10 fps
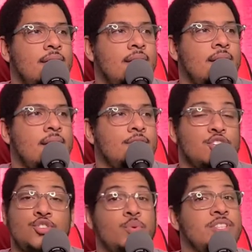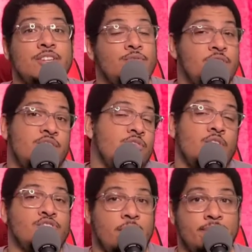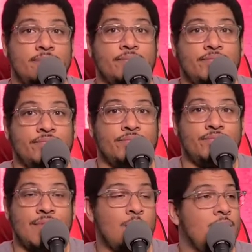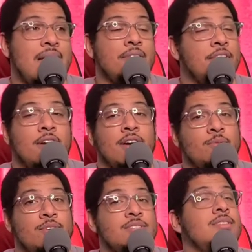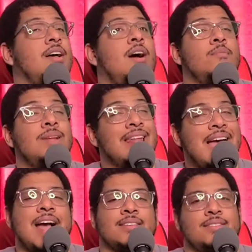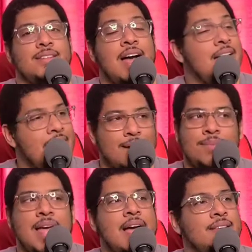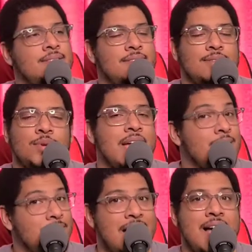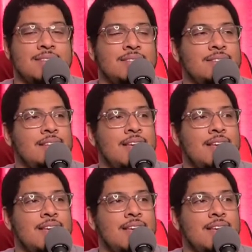uh, just we did, a, we did a road trip. And I went out there and it was a blast. I had a blast, we had a blast.